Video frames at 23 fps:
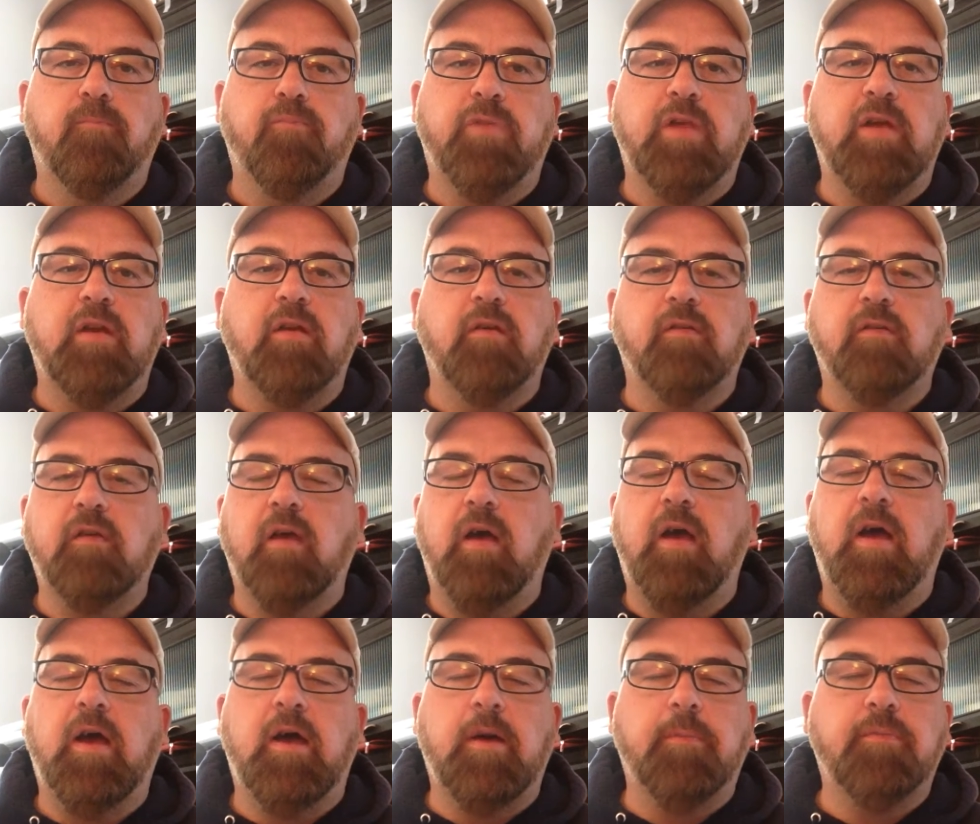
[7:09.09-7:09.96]
that is
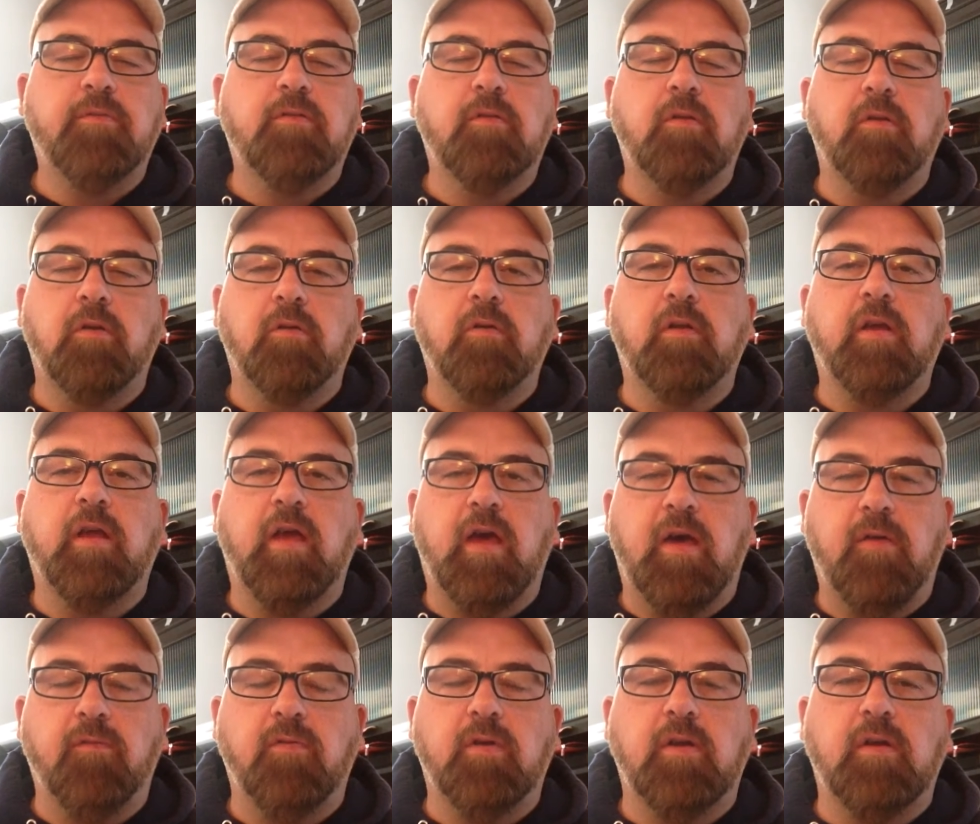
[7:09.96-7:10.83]
absolutely
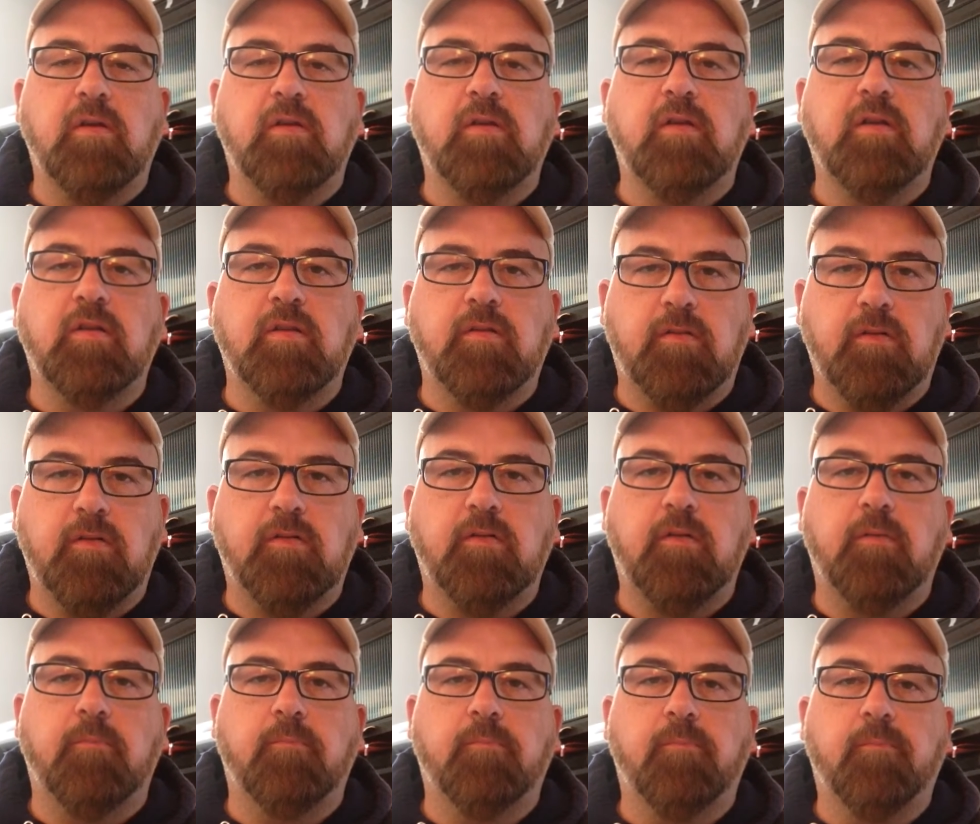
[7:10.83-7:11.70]
evident in the
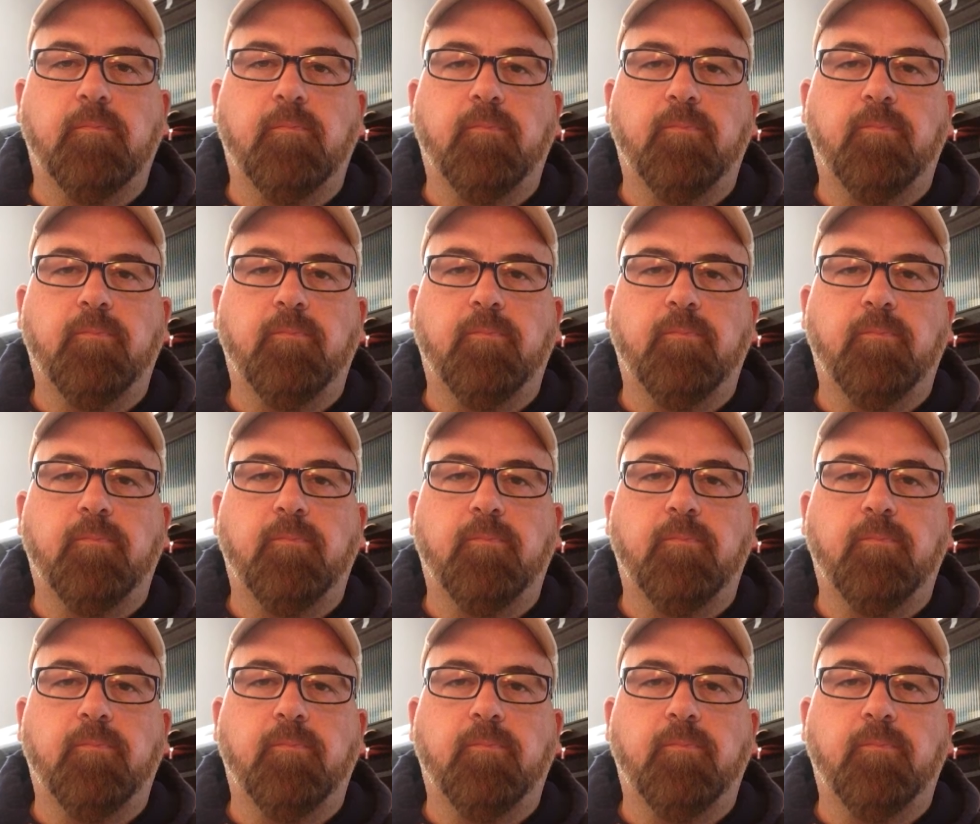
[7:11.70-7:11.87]
system.